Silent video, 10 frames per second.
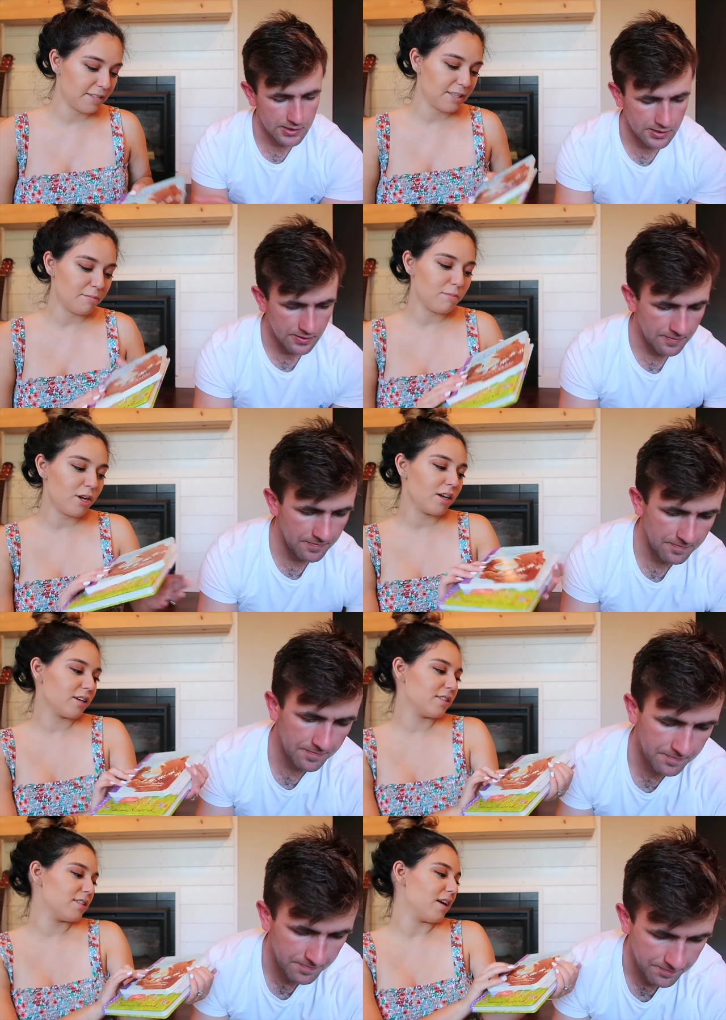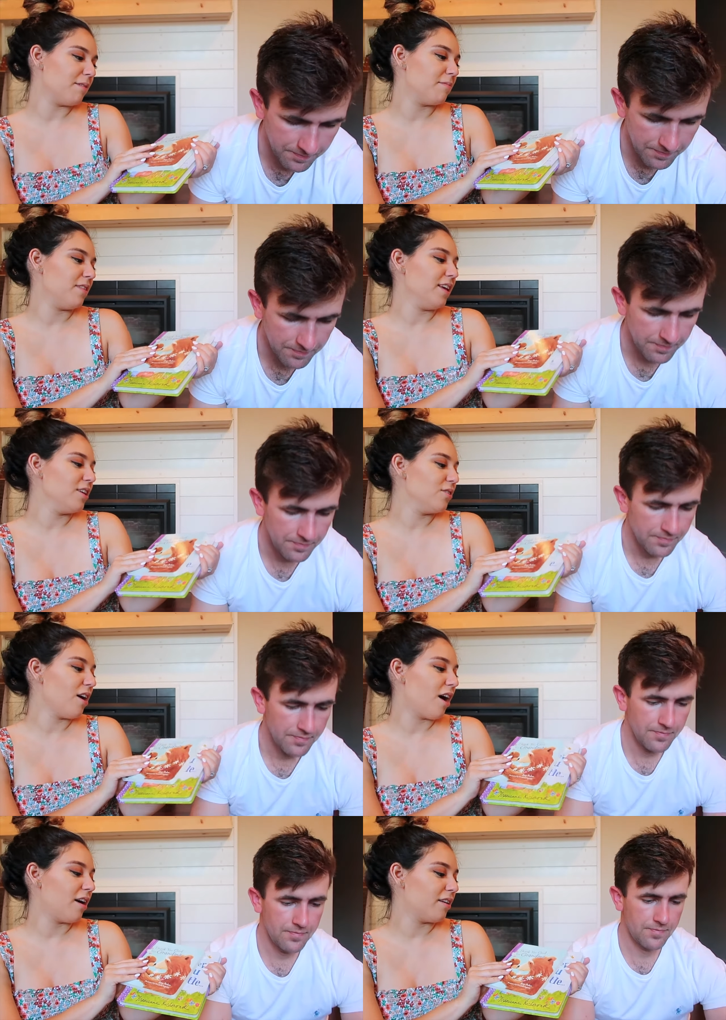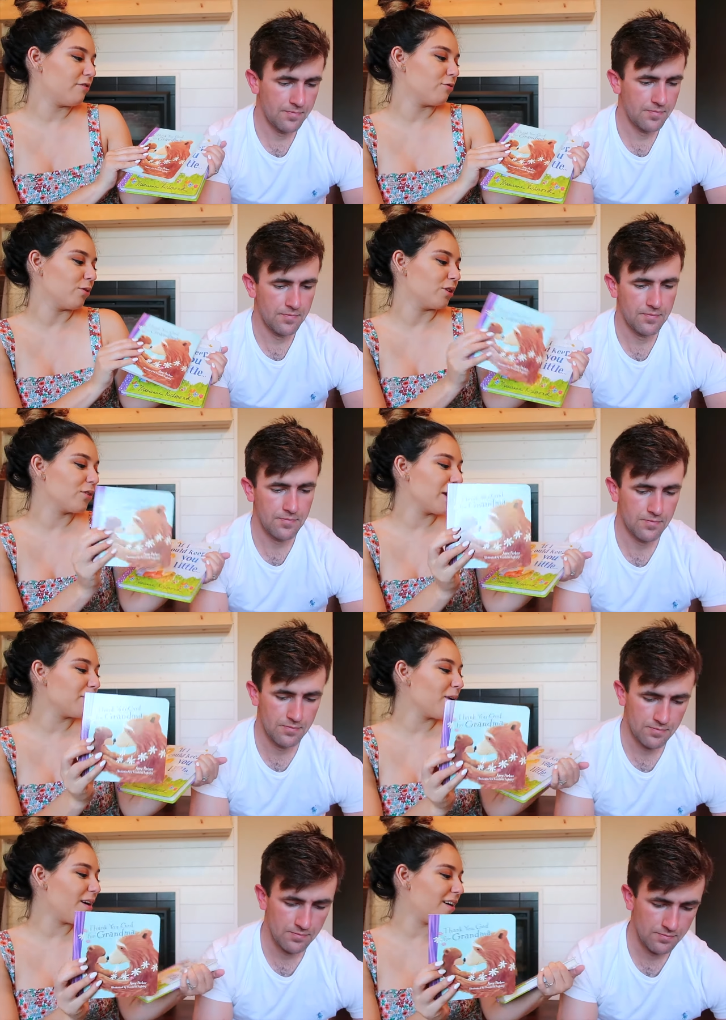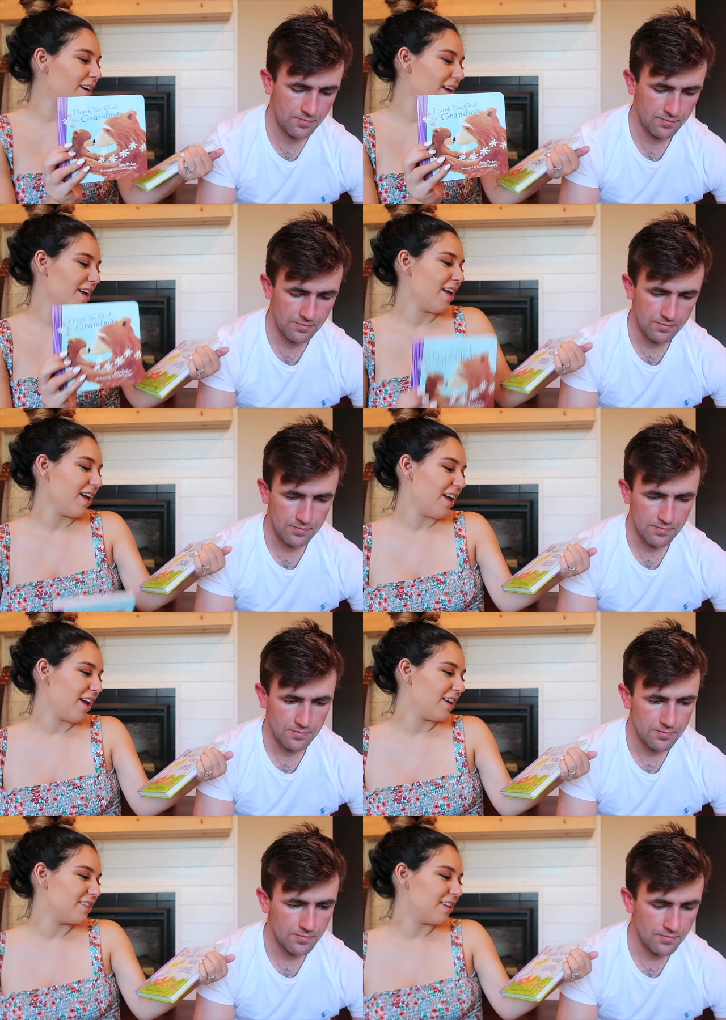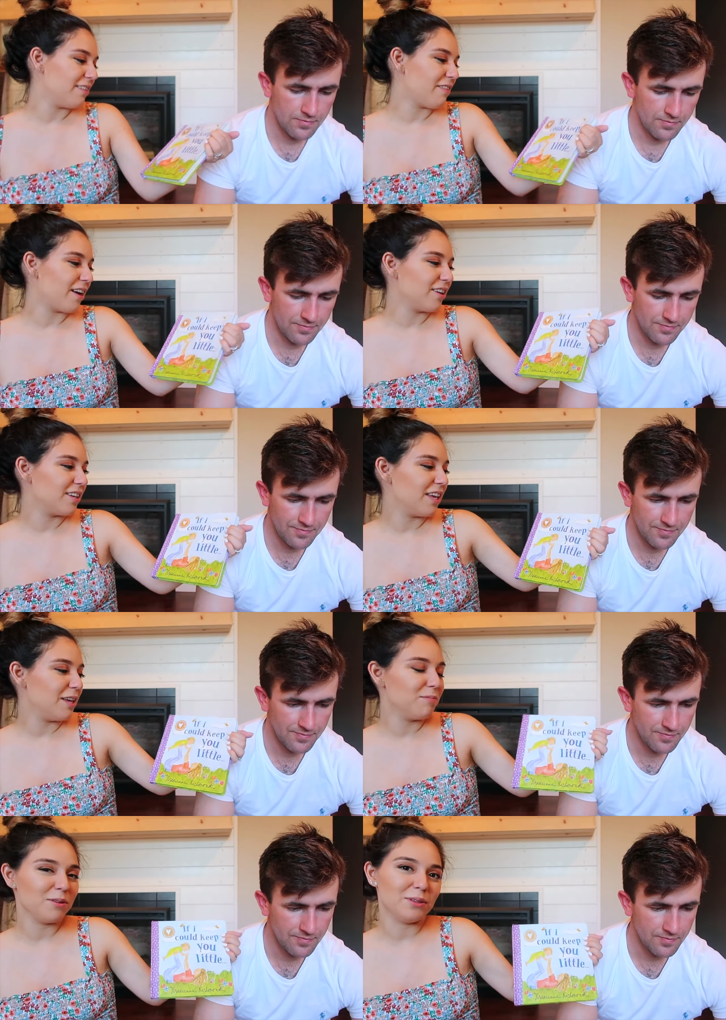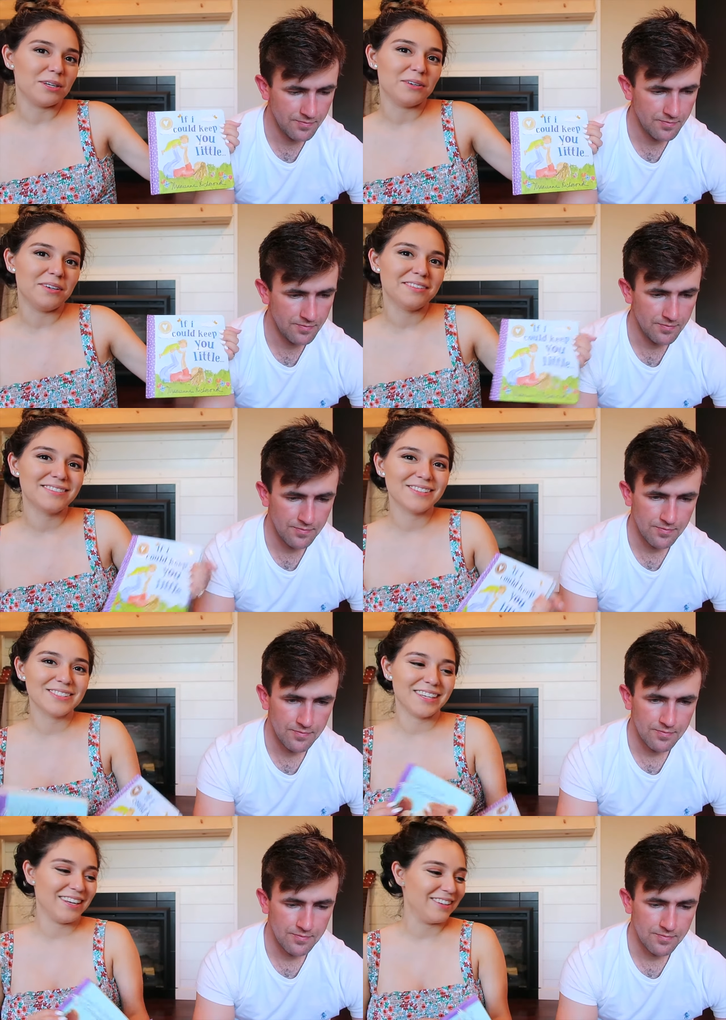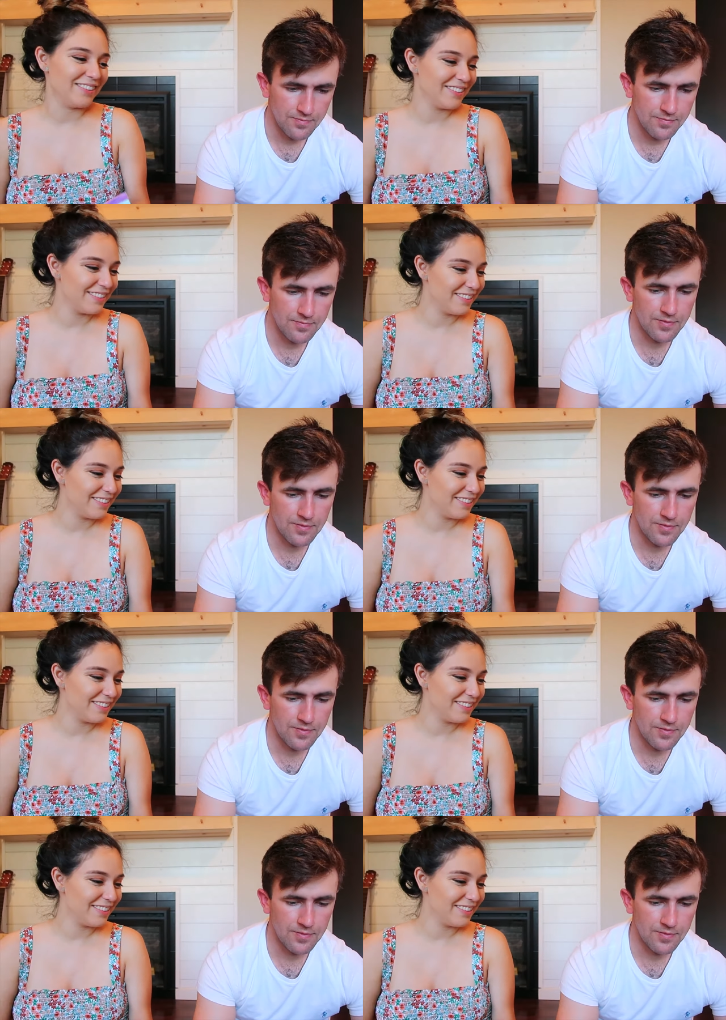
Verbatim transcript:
Speaker 1: Some books, um, Thank You God for Grandma, and If I Could Keep You Little. Those are cute.